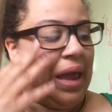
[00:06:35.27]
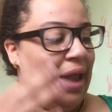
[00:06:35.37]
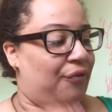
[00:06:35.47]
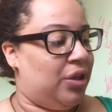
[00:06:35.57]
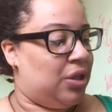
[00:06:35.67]

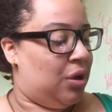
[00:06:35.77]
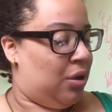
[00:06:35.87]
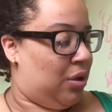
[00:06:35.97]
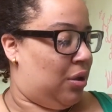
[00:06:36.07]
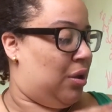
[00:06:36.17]
everything
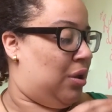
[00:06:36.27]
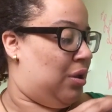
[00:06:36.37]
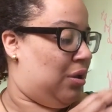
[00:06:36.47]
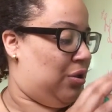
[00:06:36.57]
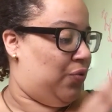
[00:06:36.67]

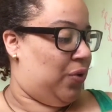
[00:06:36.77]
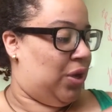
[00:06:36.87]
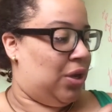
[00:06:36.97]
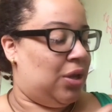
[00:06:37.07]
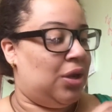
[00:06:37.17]
you
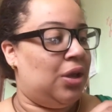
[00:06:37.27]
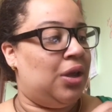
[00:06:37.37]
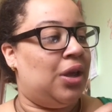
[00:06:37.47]
need